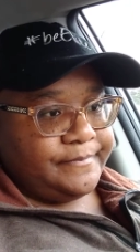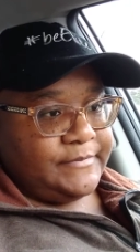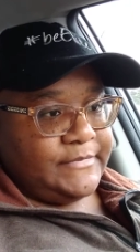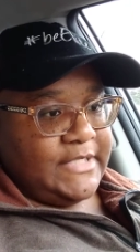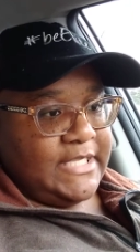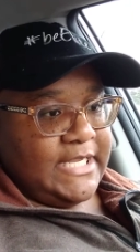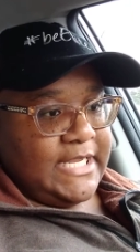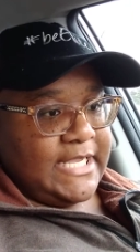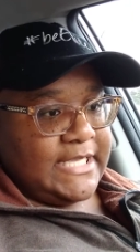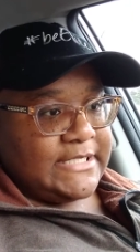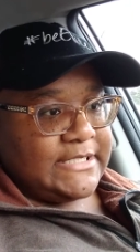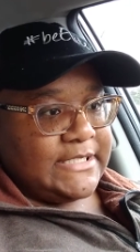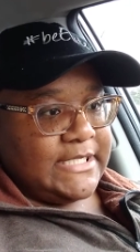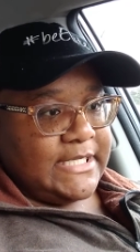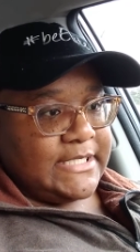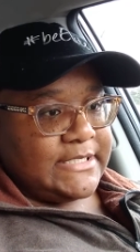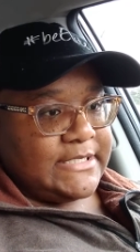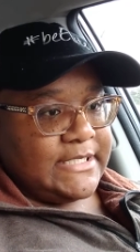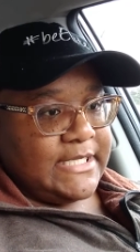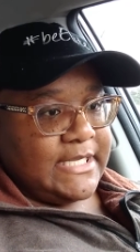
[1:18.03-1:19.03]
Yes,
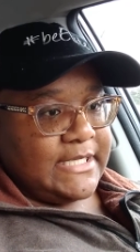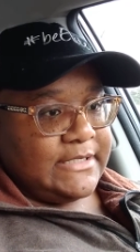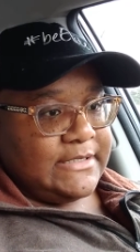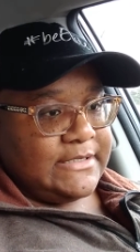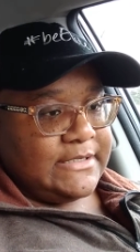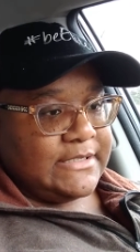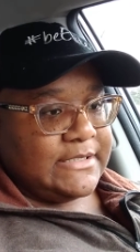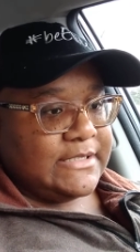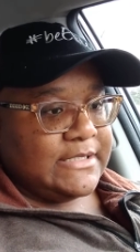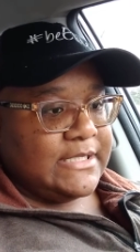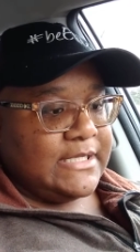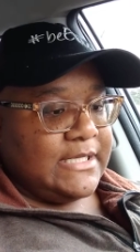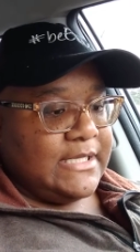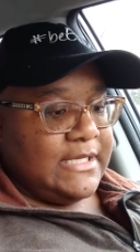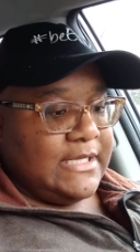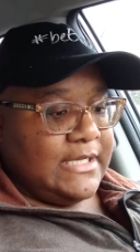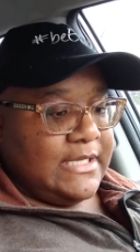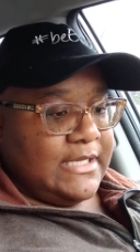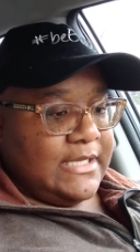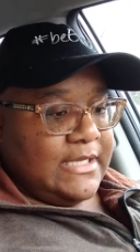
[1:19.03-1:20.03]
yes, yes.
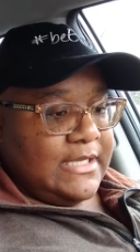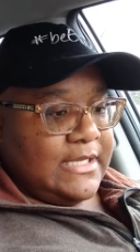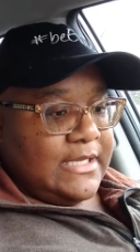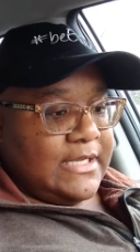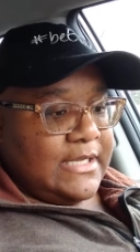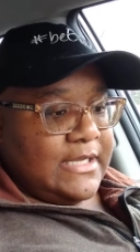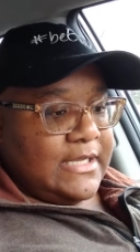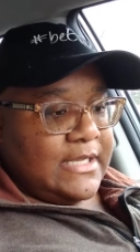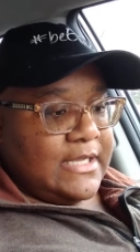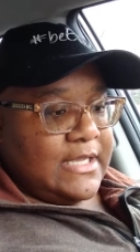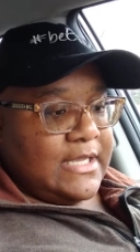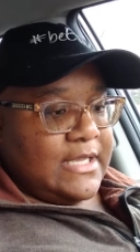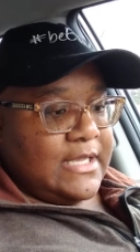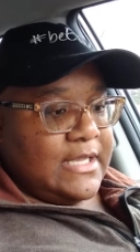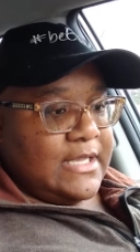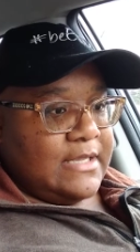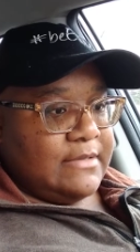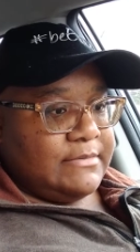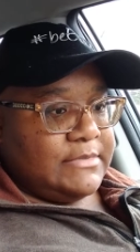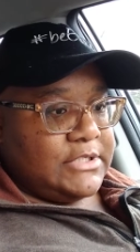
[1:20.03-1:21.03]

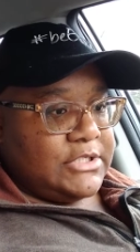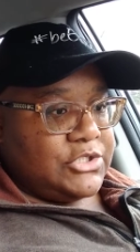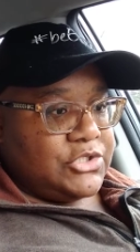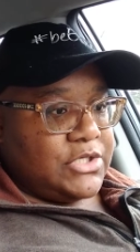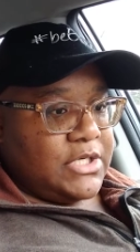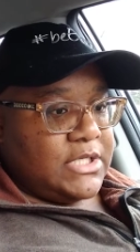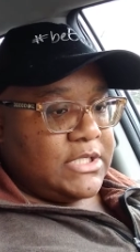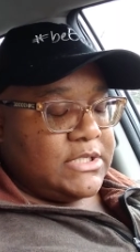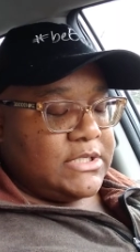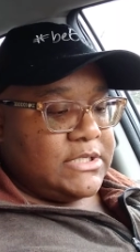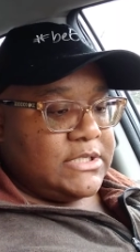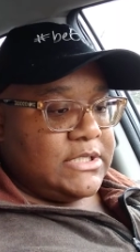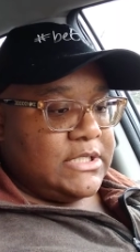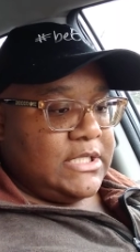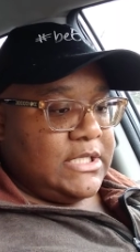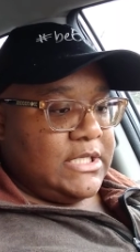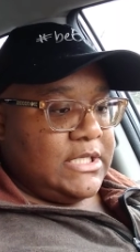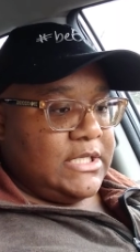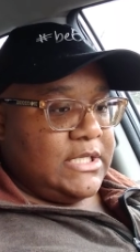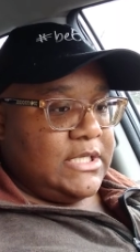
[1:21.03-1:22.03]
I'm just trying to
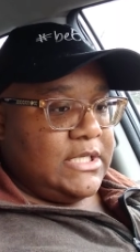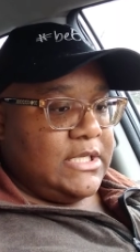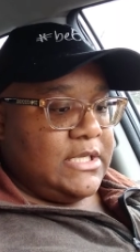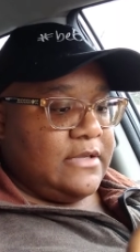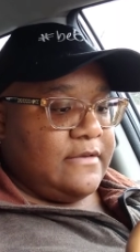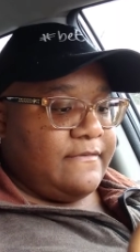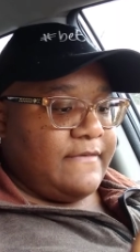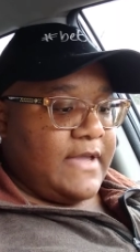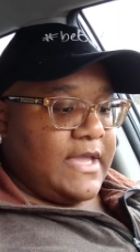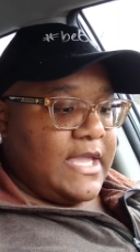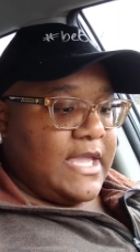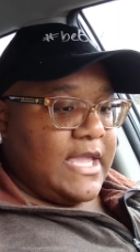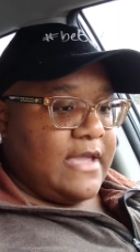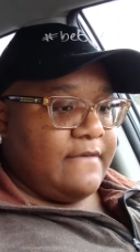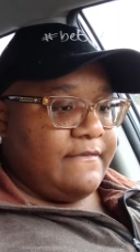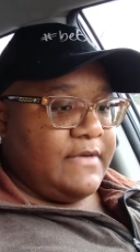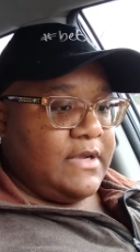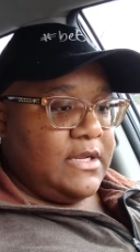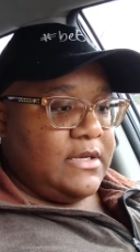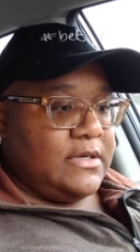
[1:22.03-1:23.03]
see if I
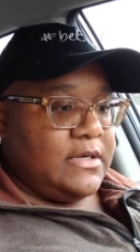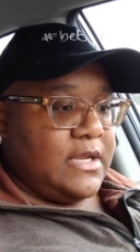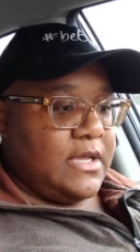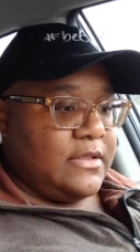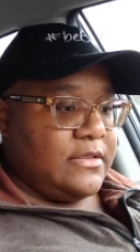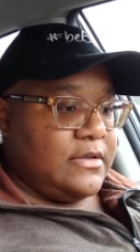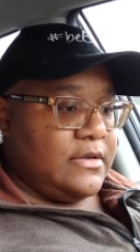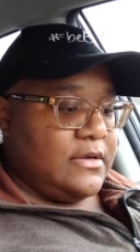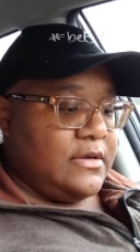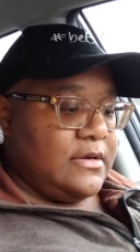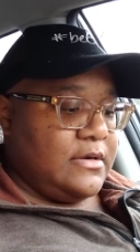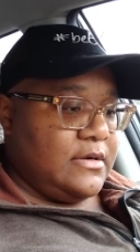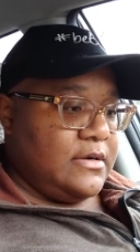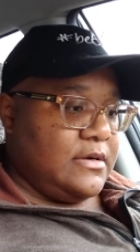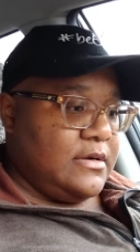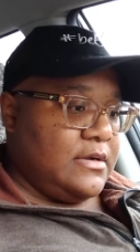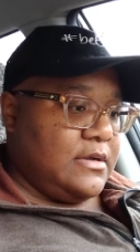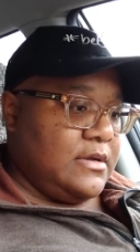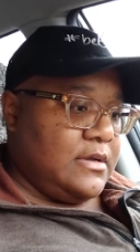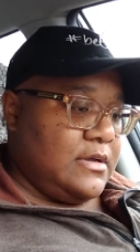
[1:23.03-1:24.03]
have
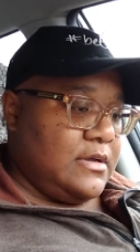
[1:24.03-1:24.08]
another,